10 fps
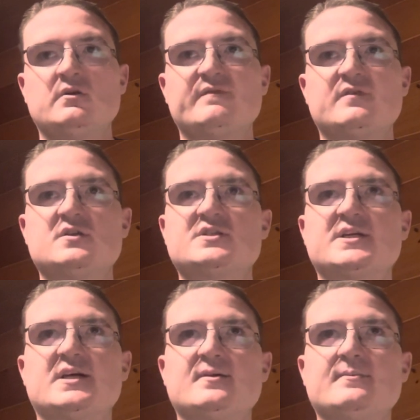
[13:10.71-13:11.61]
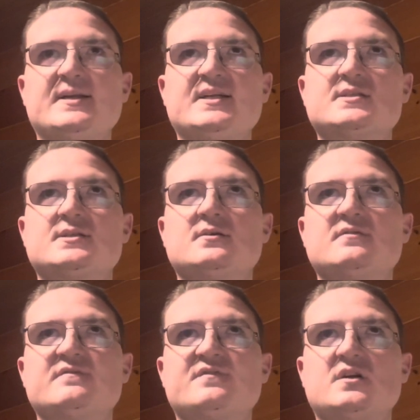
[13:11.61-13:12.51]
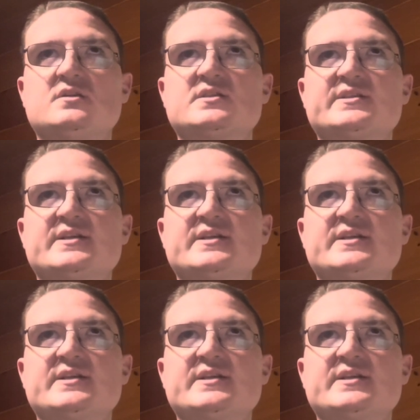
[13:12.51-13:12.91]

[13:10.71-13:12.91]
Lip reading: for Tommy's first